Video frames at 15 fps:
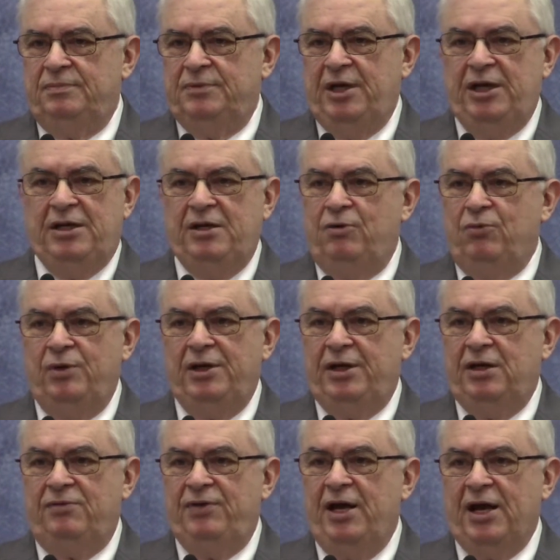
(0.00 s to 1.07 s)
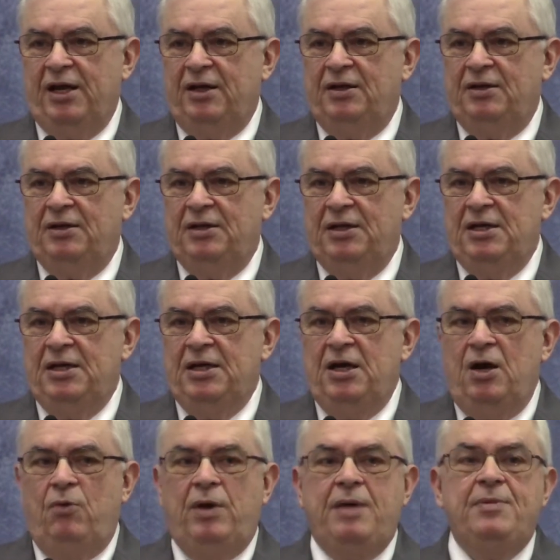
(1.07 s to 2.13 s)
He didn't really invent it.
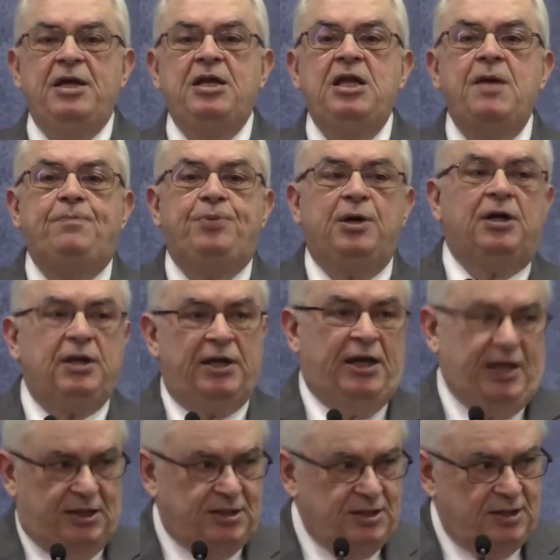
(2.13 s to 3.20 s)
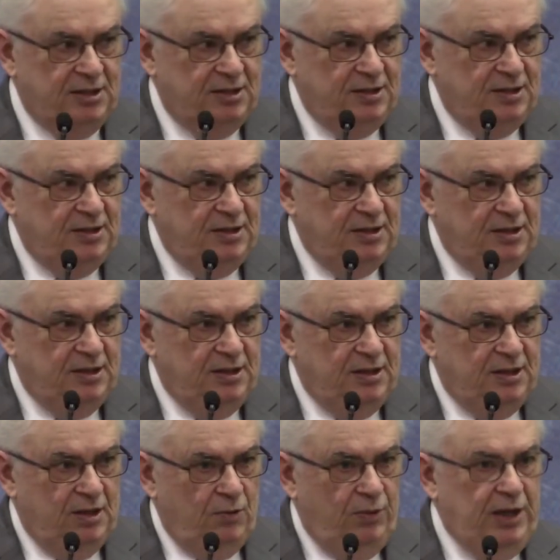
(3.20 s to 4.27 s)
We manipulate,
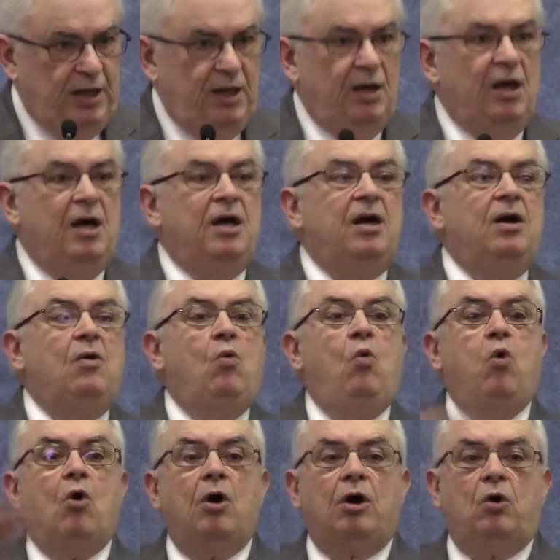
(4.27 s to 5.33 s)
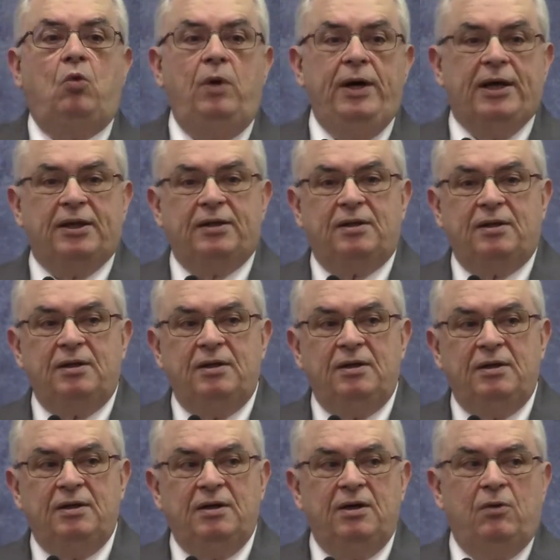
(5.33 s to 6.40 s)
we work with
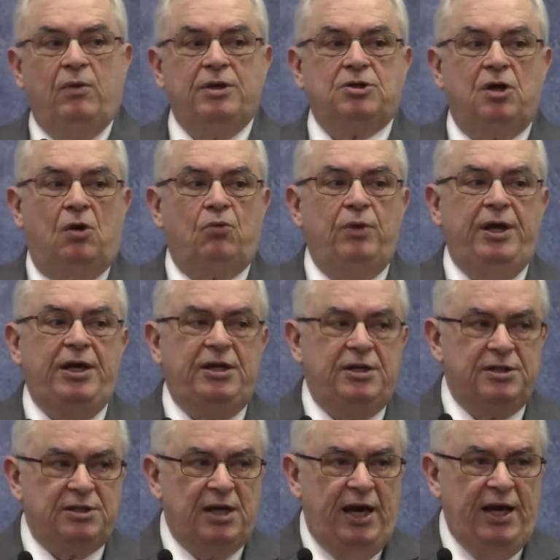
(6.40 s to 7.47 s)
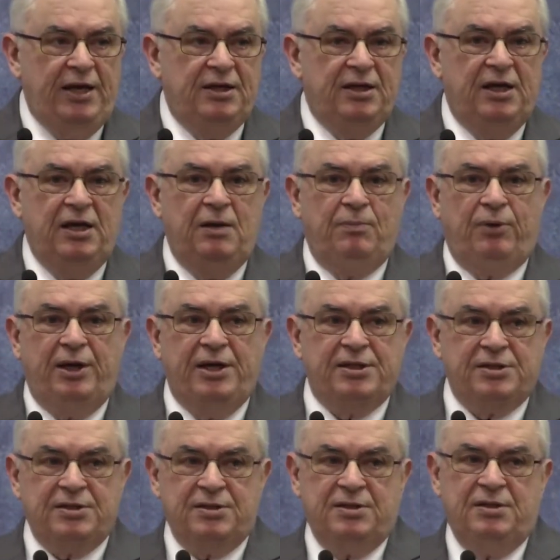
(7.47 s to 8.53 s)
what's already designed and in
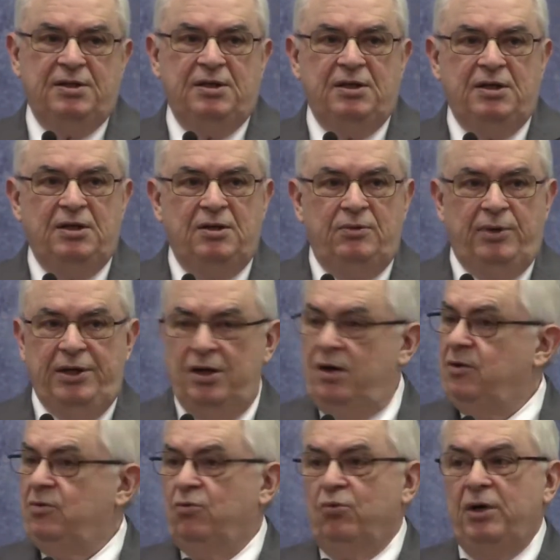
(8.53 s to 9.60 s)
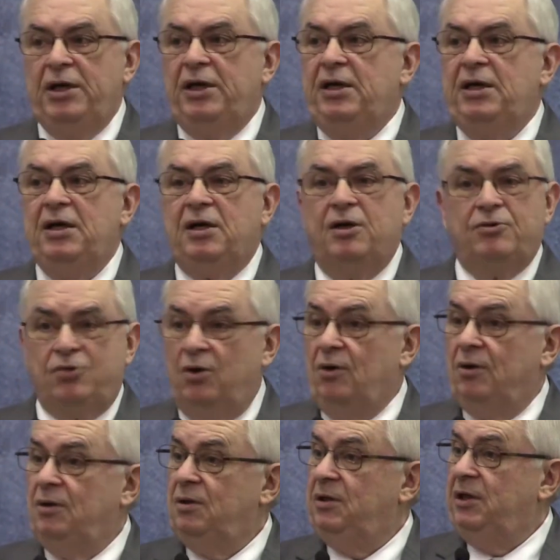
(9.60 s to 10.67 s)
place. We don't really
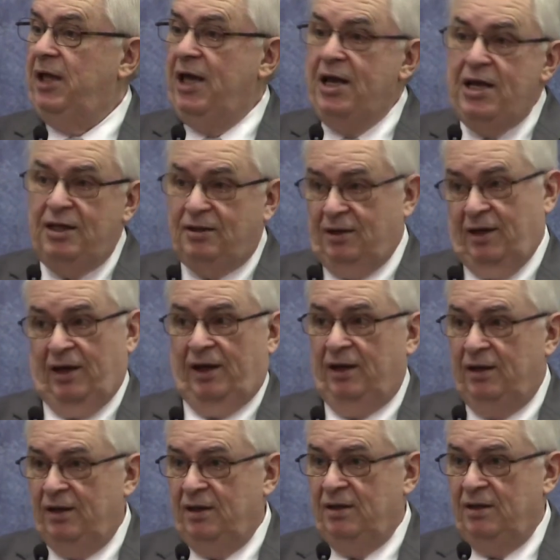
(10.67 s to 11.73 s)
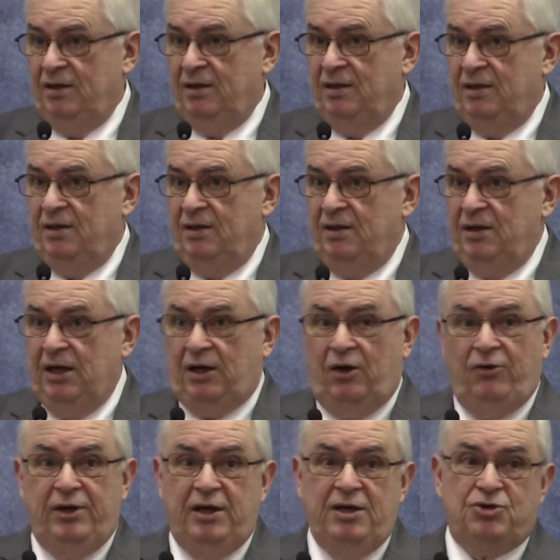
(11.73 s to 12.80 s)
control anything,
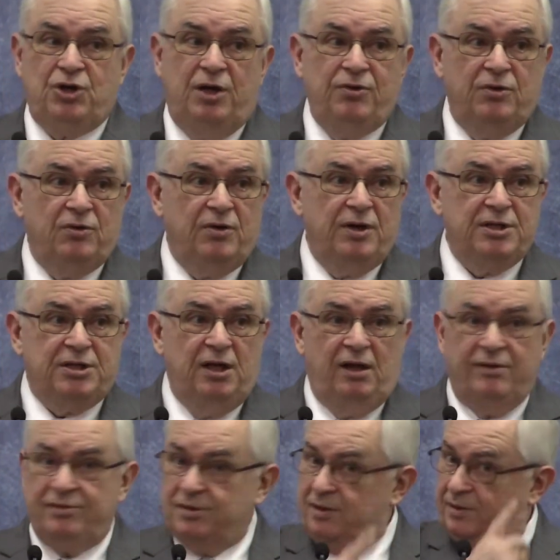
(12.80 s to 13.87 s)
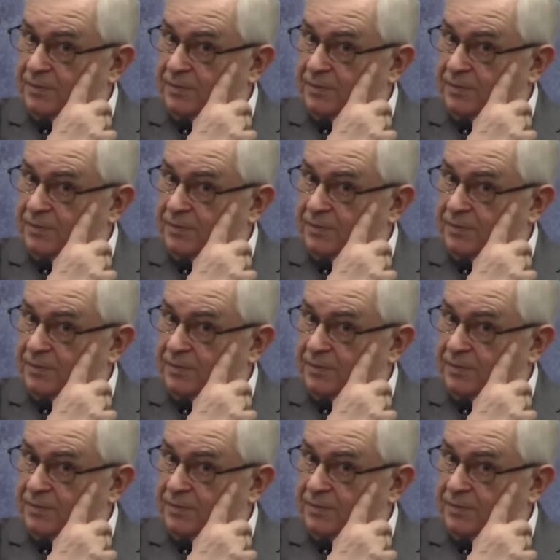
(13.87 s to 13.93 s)
including each other or ourselves.